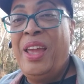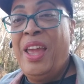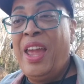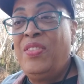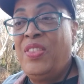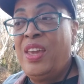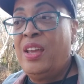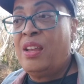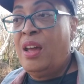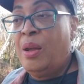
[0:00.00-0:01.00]
And
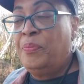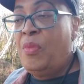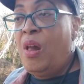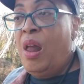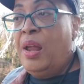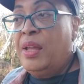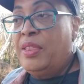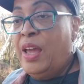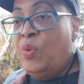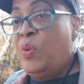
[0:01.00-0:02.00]
then
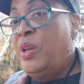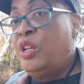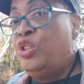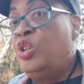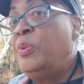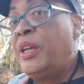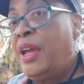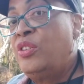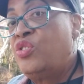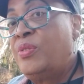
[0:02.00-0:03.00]
that way we can
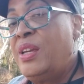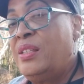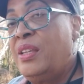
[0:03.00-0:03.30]
duplicate the trees.